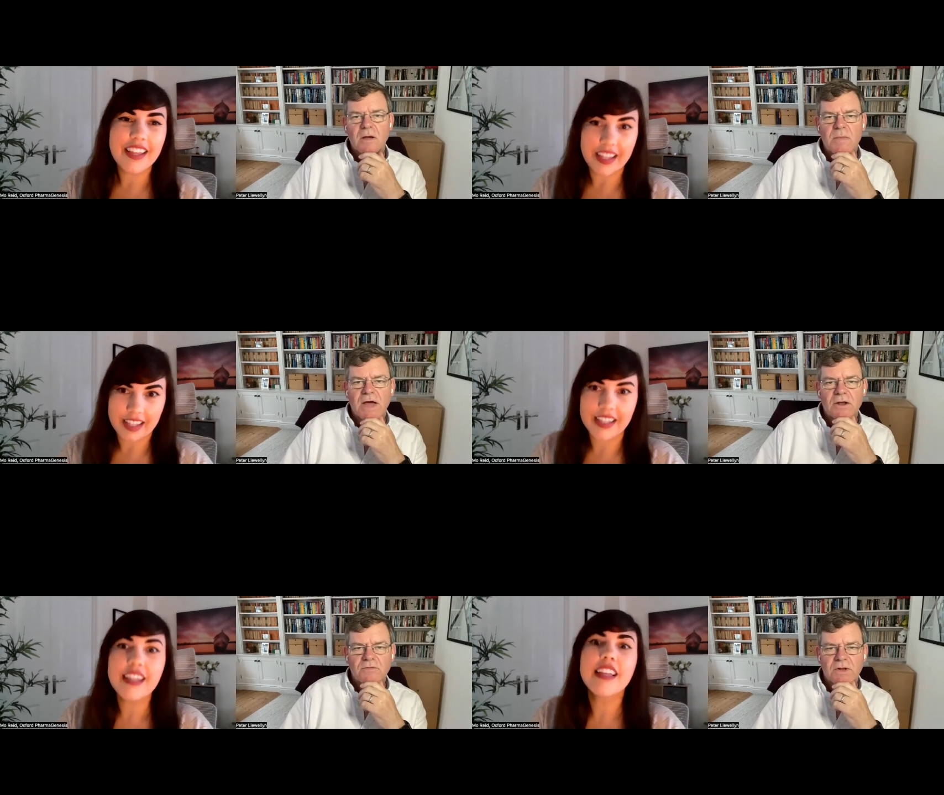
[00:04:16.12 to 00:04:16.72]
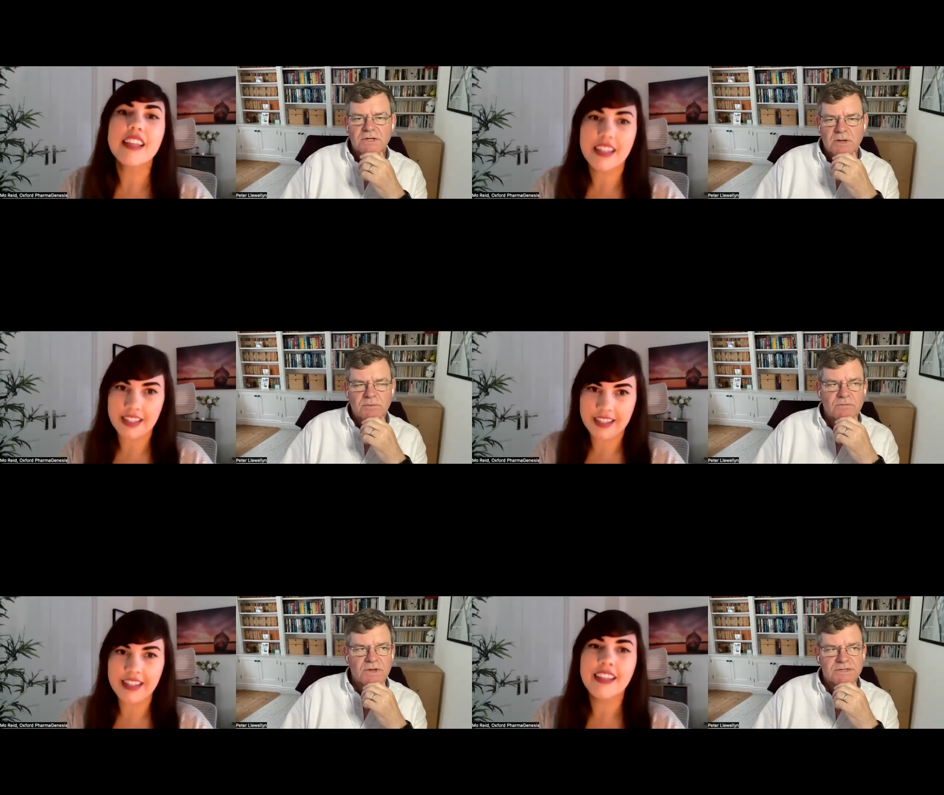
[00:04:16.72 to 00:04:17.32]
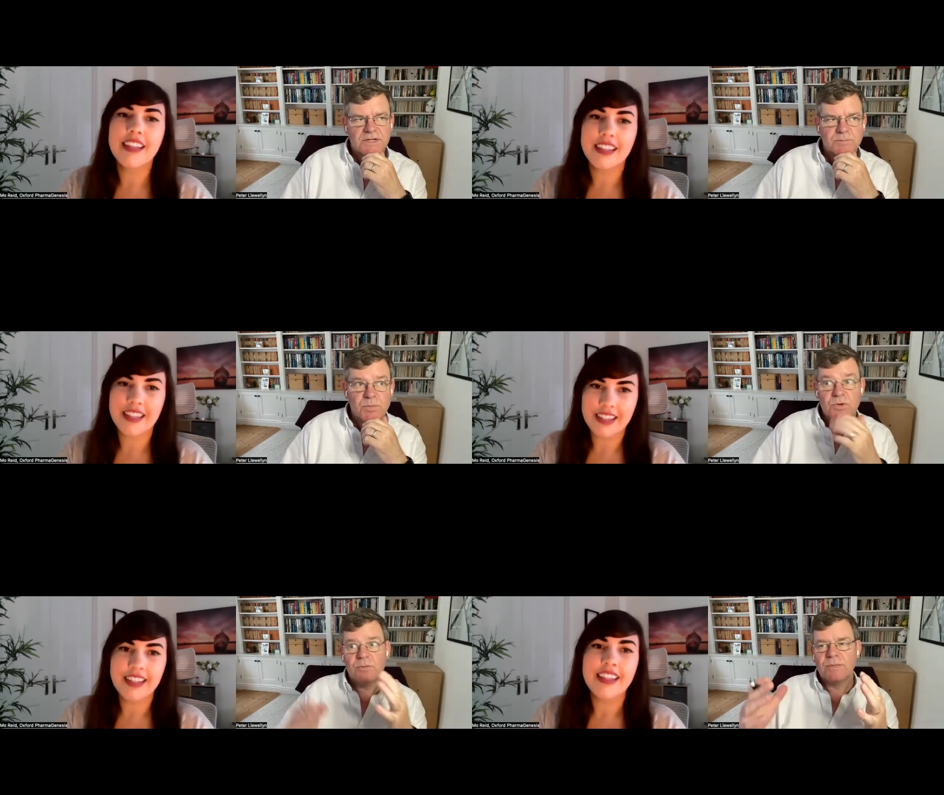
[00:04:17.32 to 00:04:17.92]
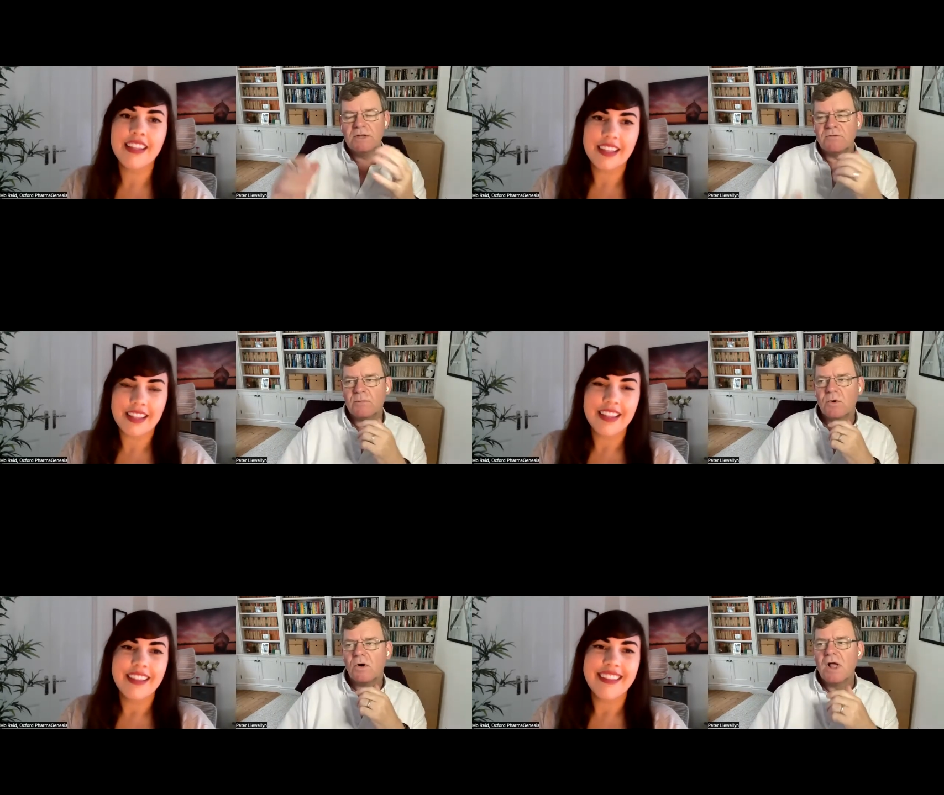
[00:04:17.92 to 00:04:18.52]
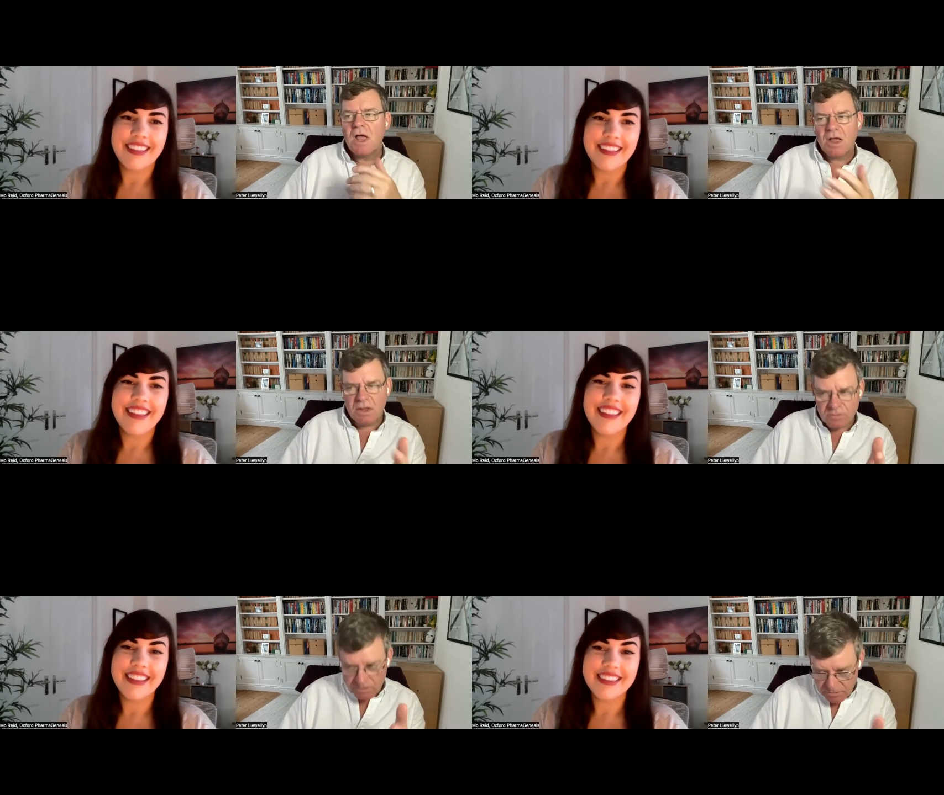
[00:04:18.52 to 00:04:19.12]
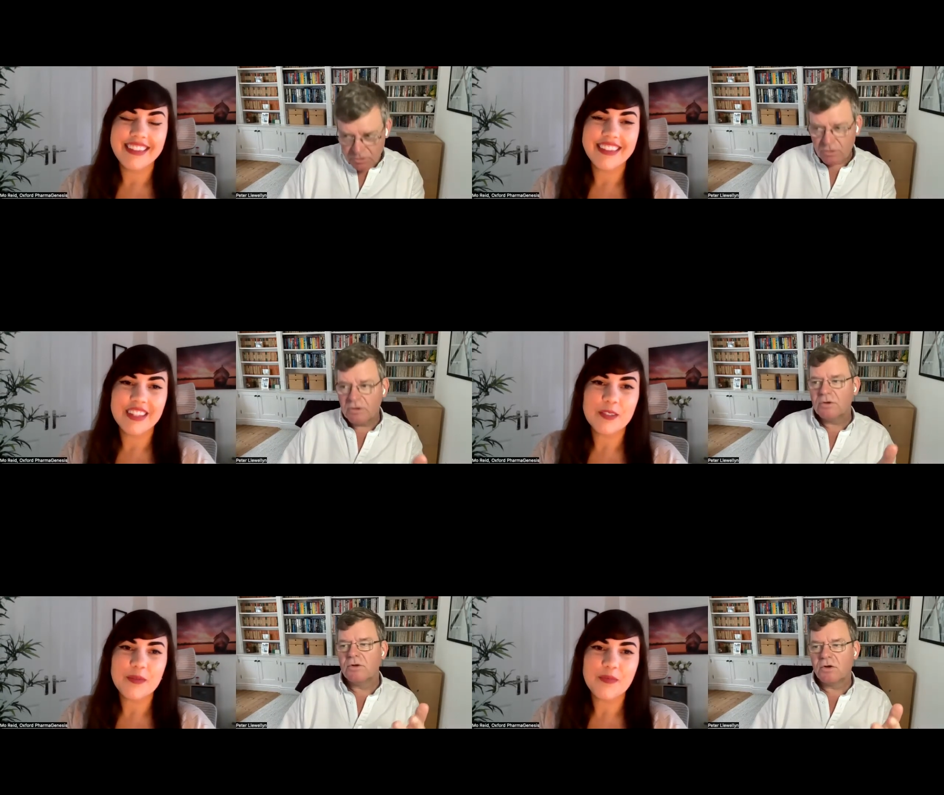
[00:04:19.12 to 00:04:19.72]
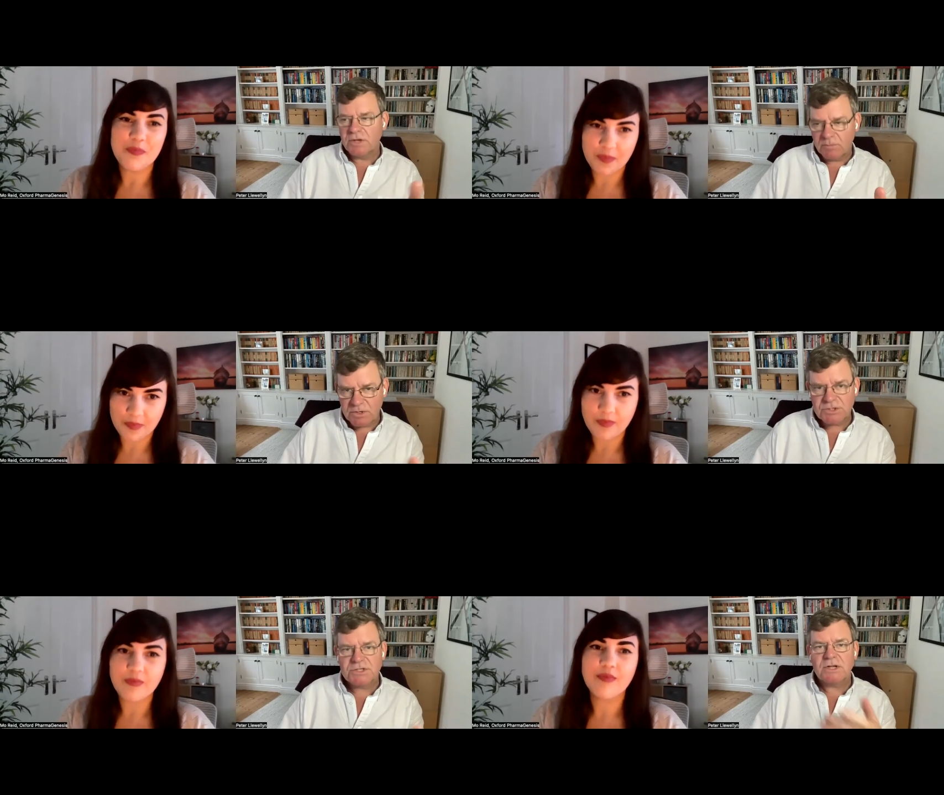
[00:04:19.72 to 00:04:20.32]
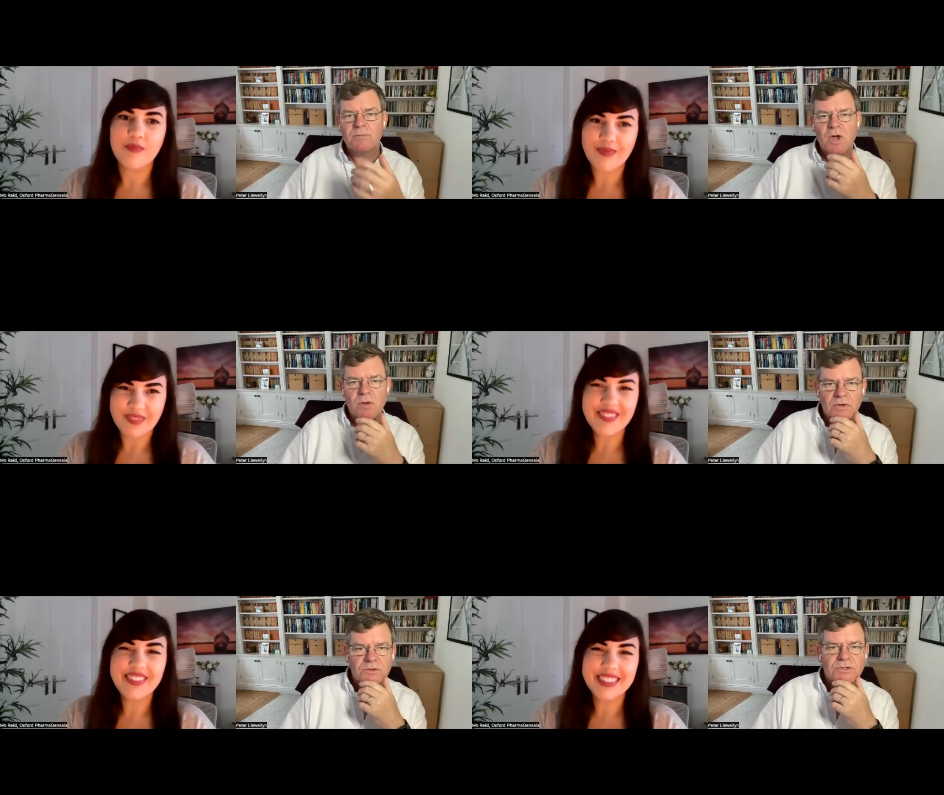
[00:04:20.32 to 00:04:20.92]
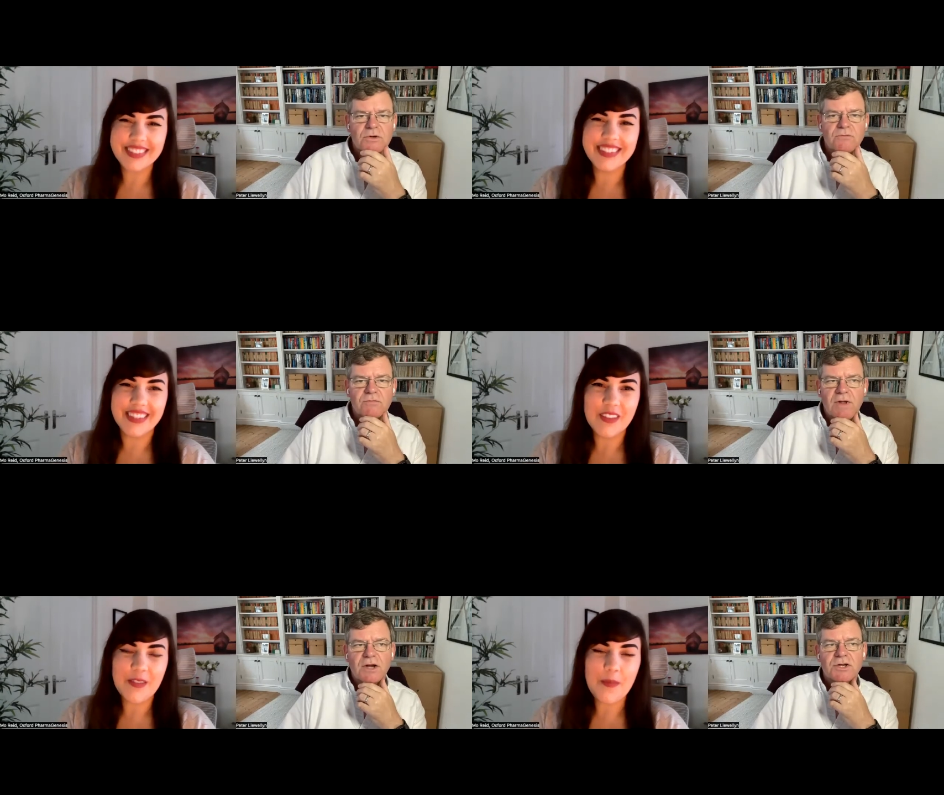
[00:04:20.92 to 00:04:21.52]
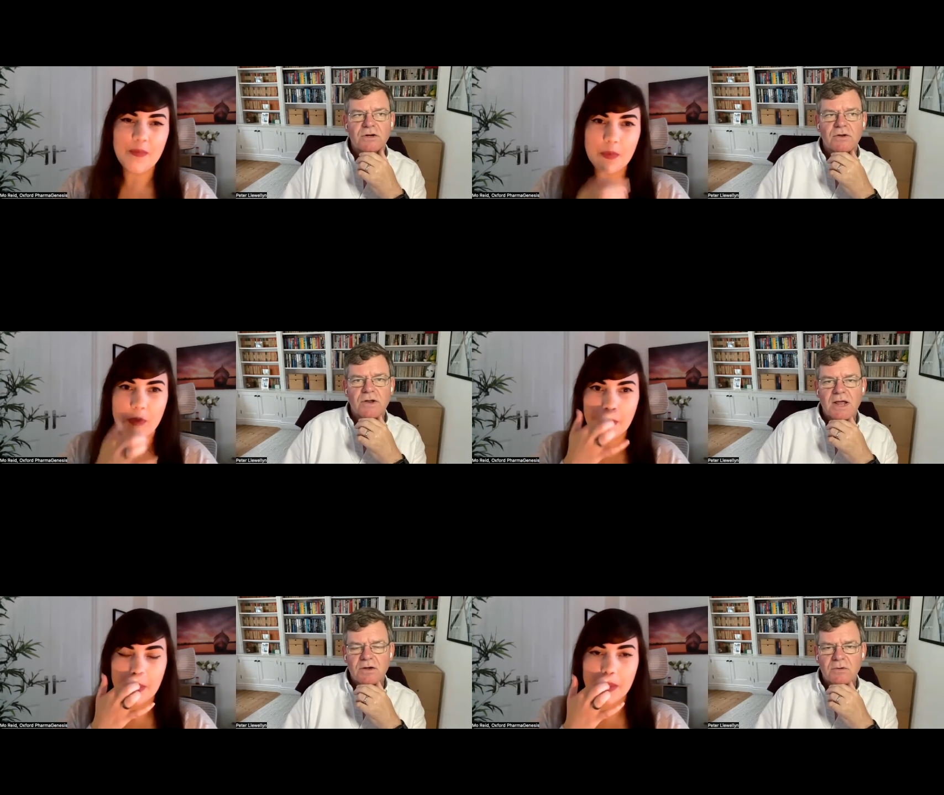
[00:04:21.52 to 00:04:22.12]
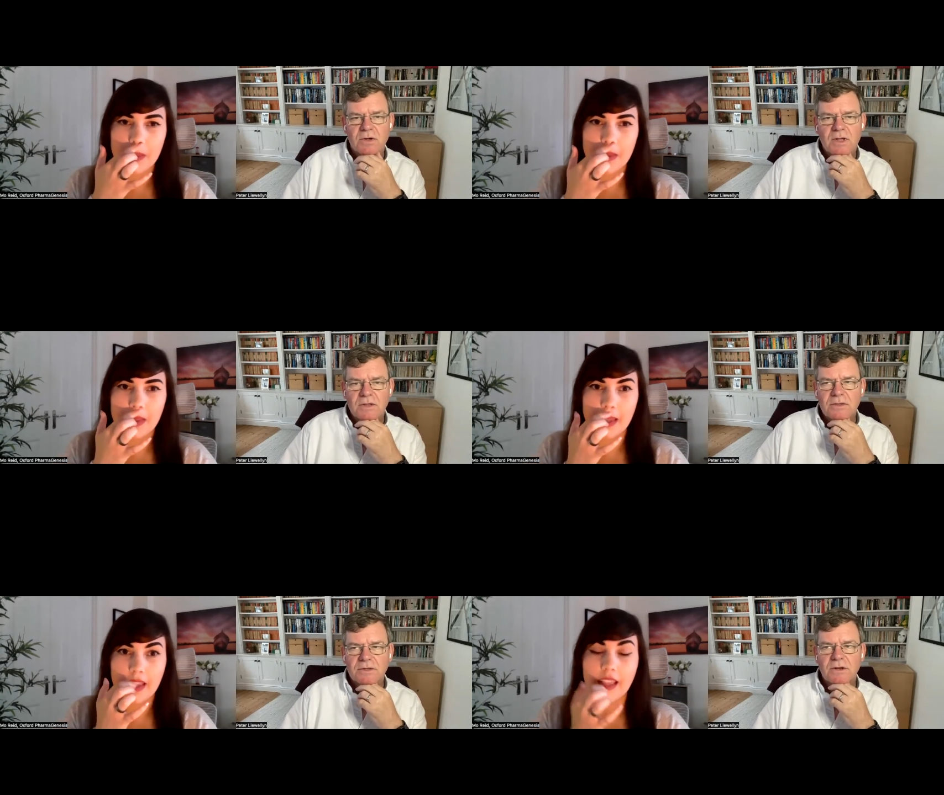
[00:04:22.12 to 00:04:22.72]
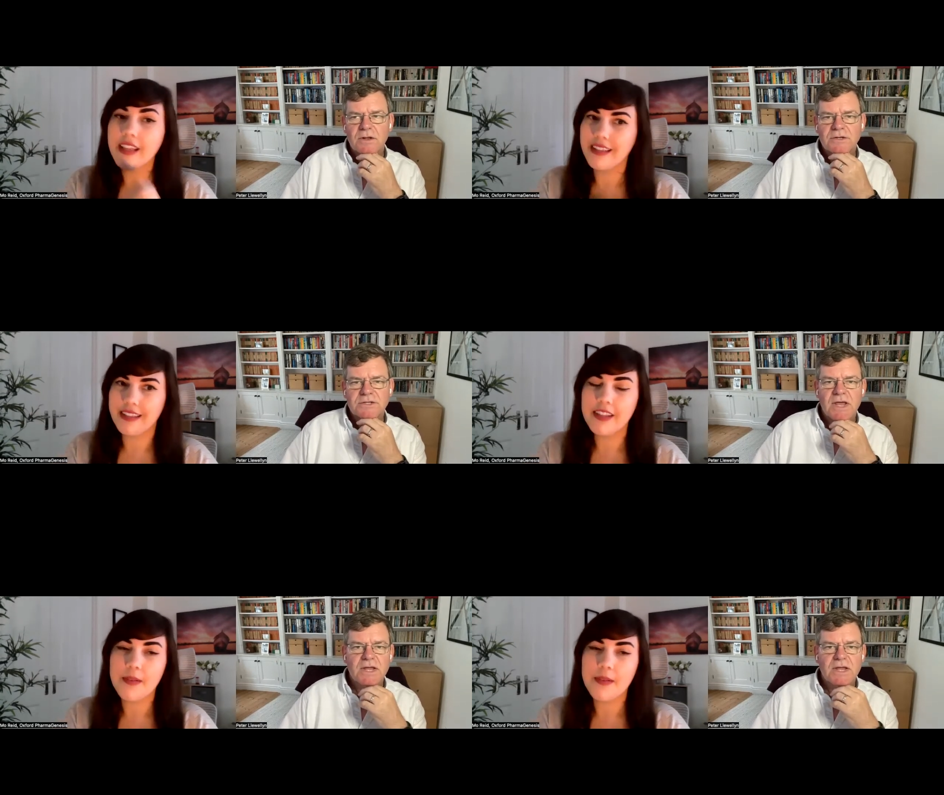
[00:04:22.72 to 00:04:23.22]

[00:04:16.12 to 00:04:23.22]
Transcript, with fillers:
Speaker 1: um, and over the last couple of years has boomed even more. You're, you're nodding, but just a moment or two of reflection on how, the, you know, the